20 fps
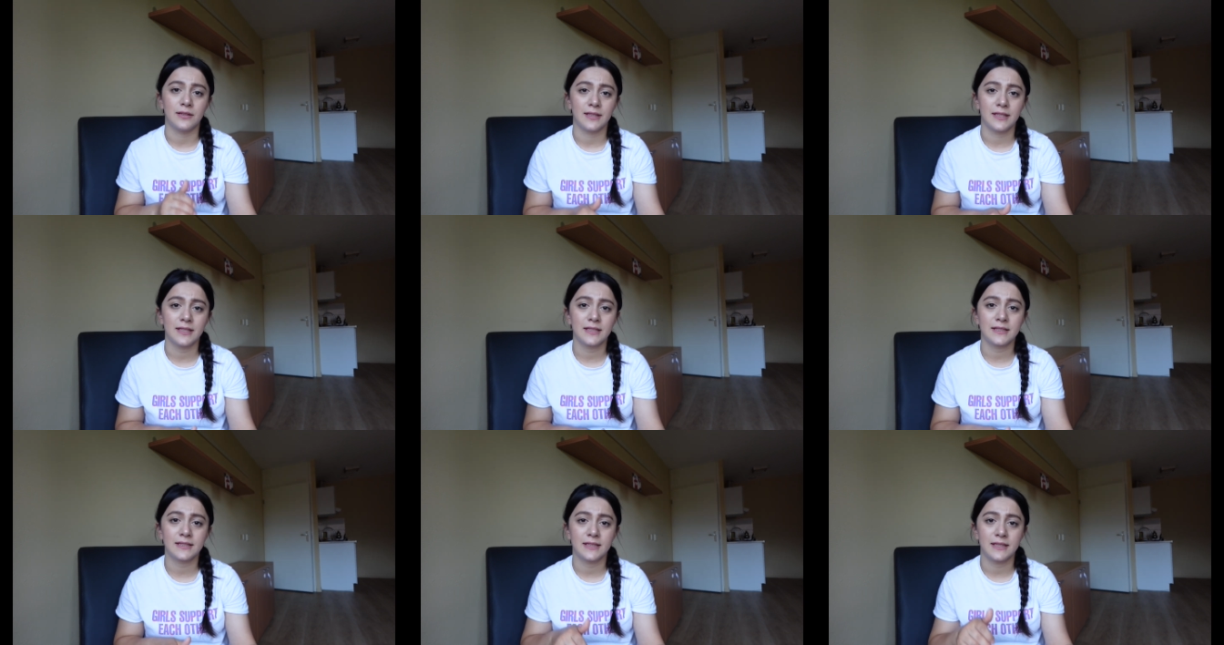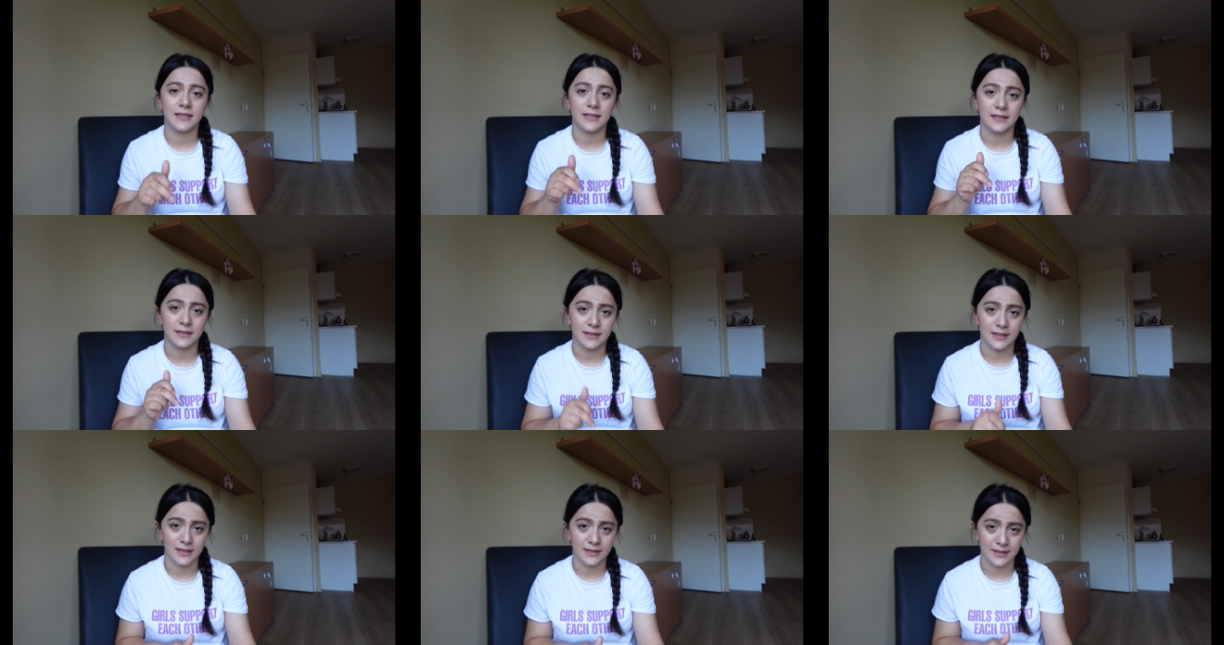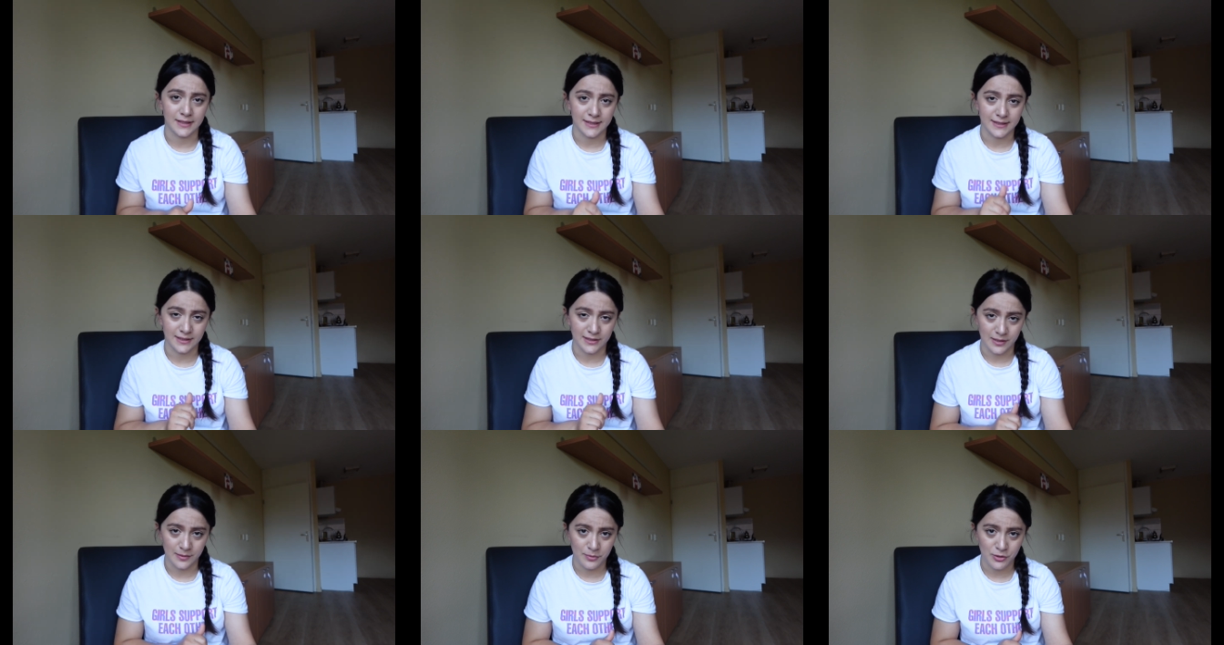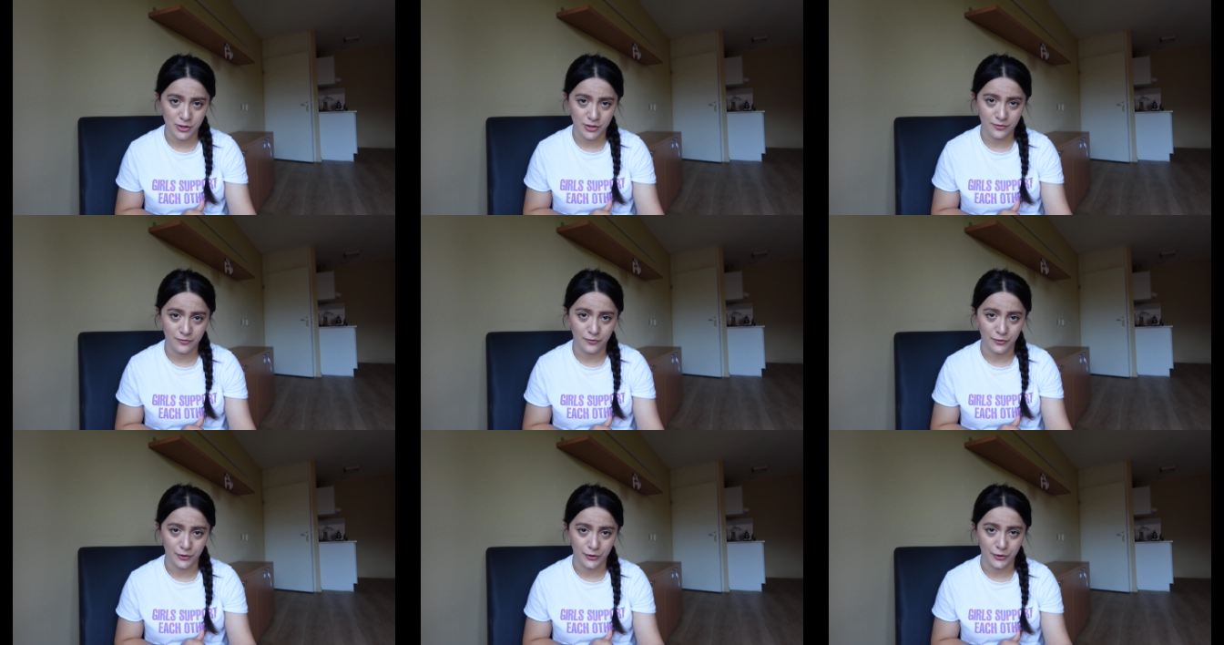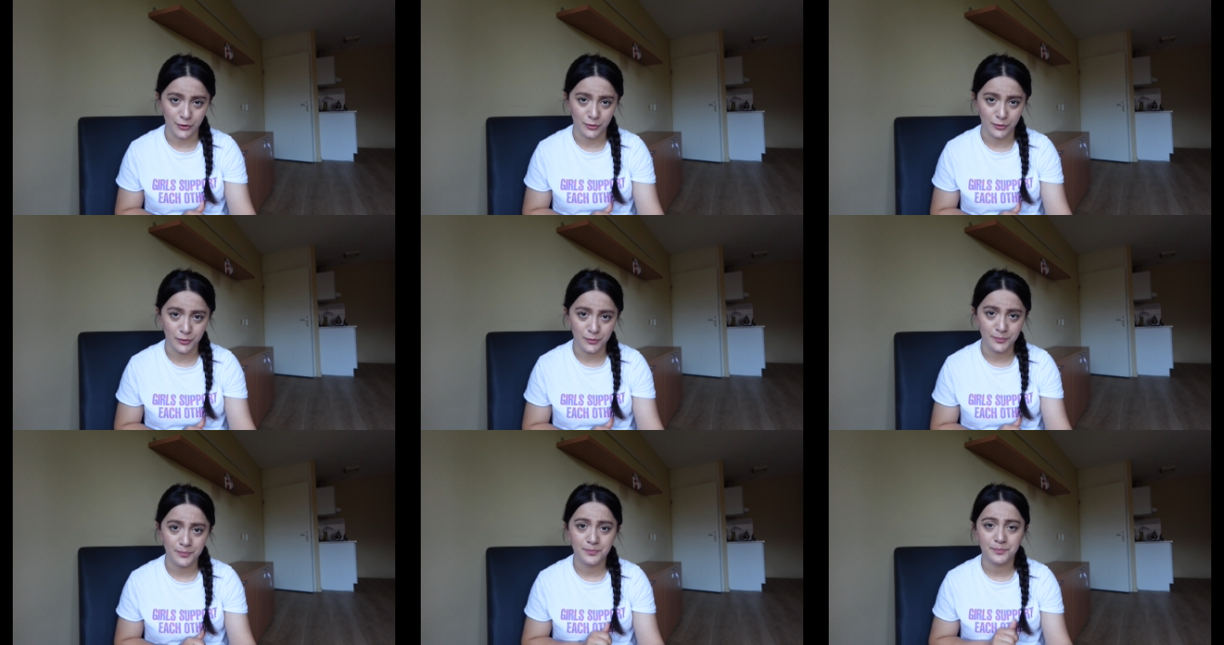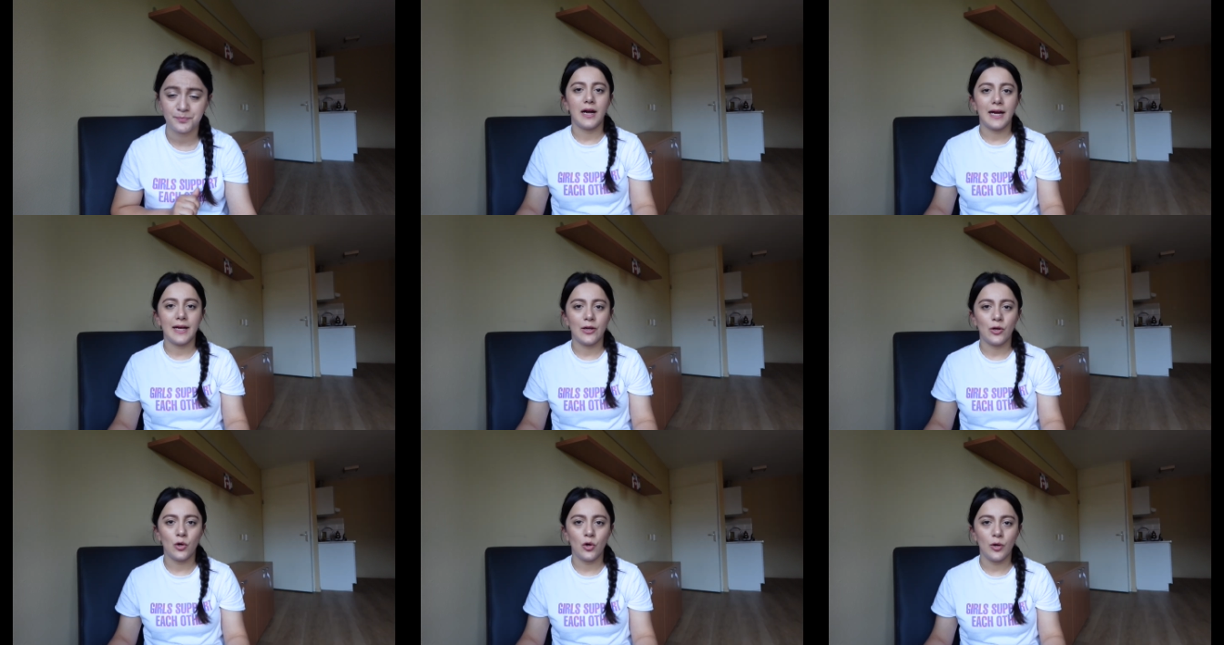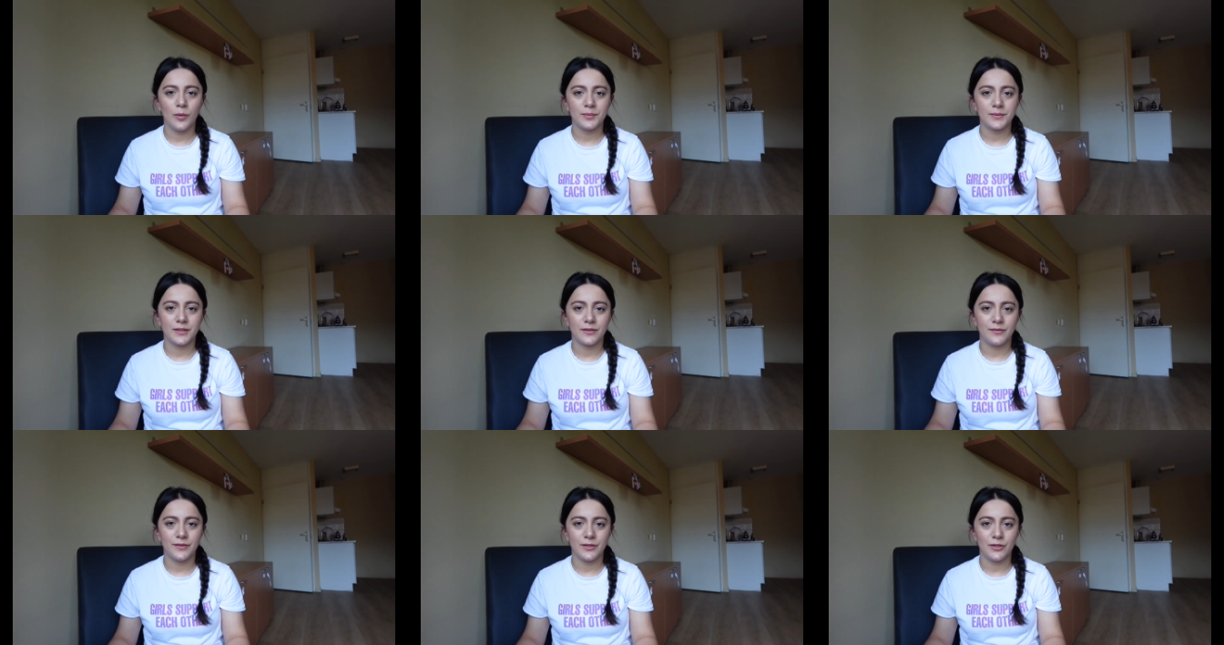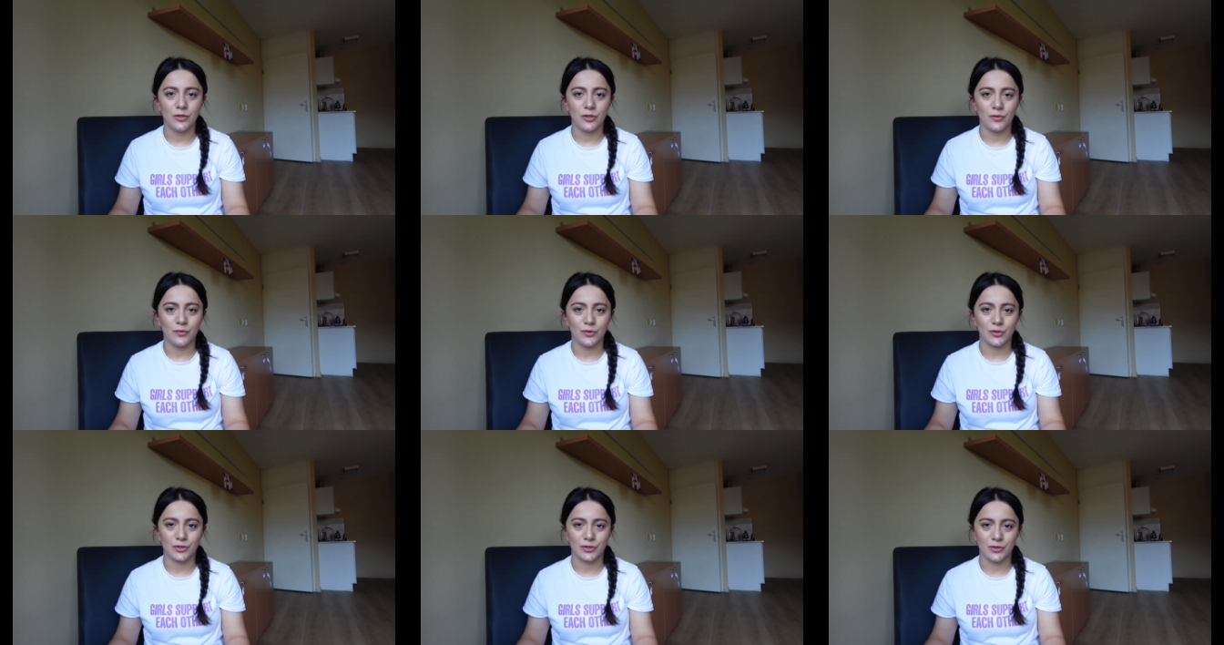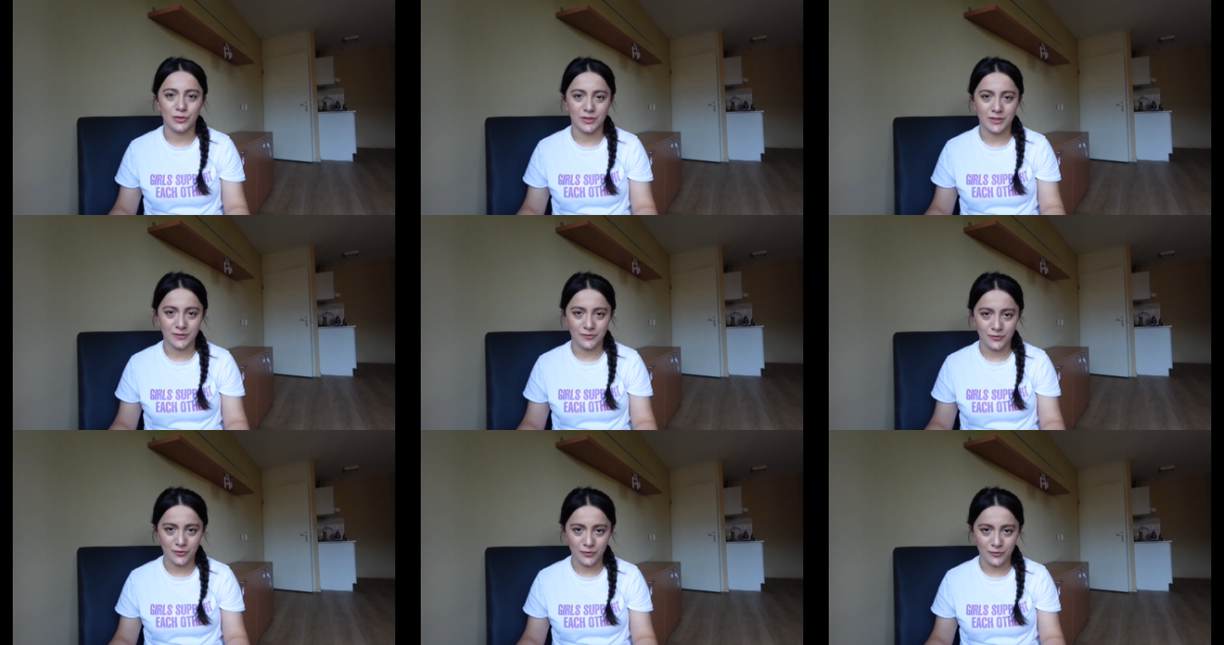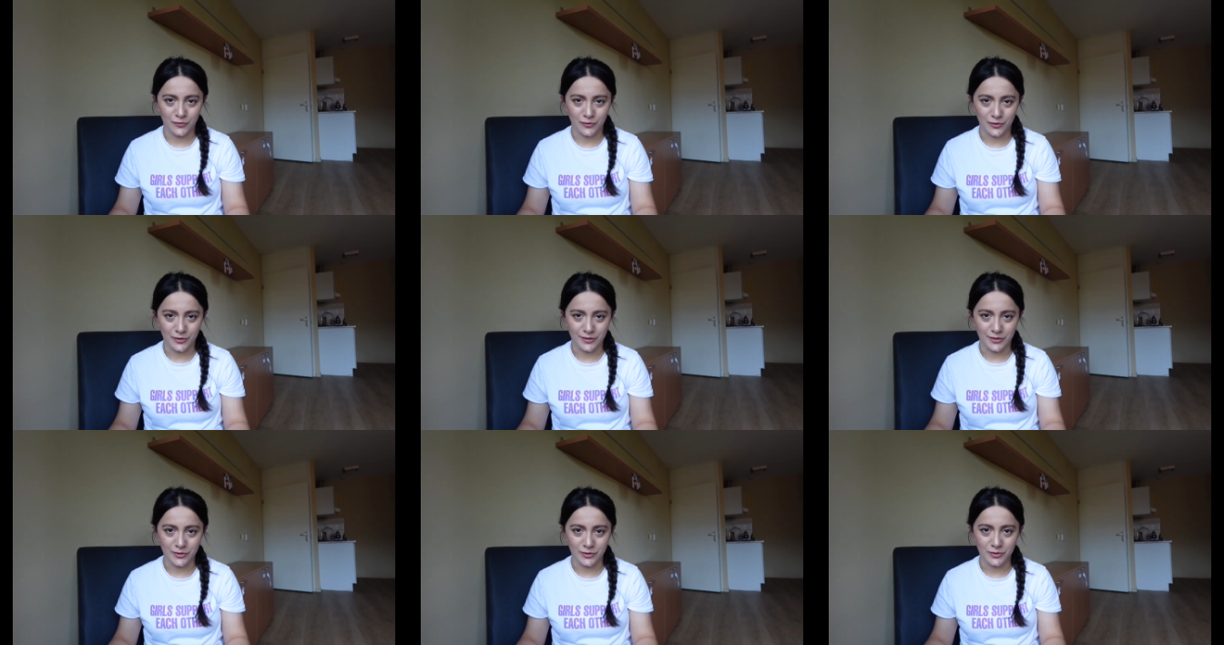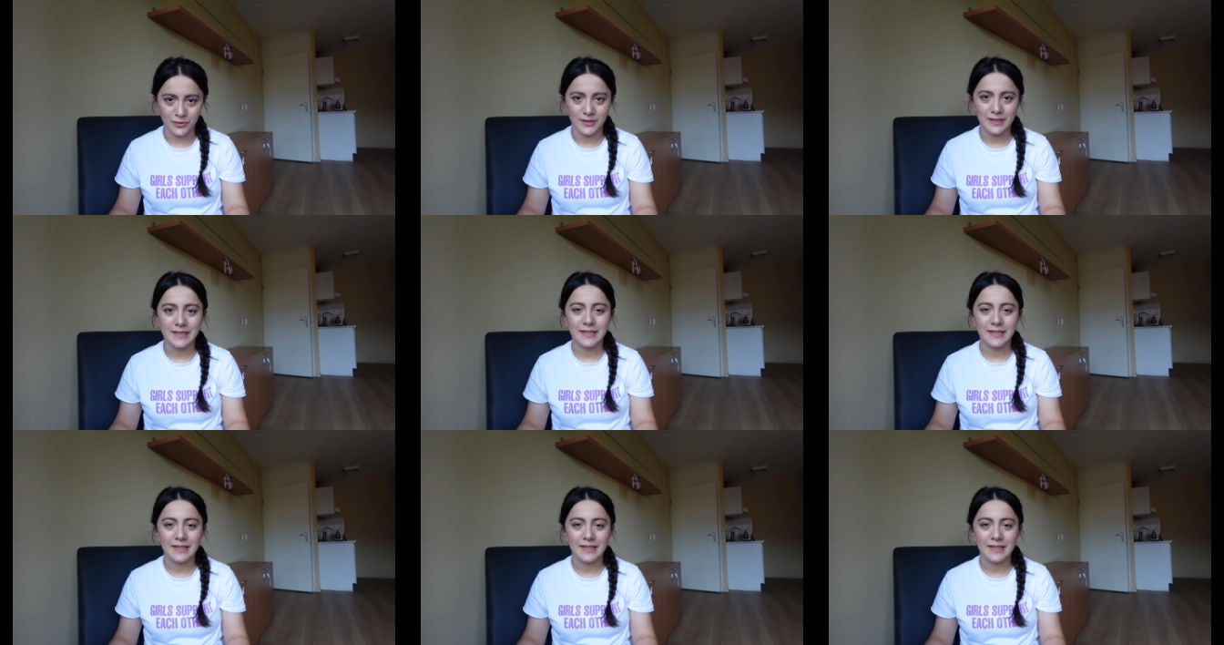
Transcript: links in the description for you I hope the video was useful for you.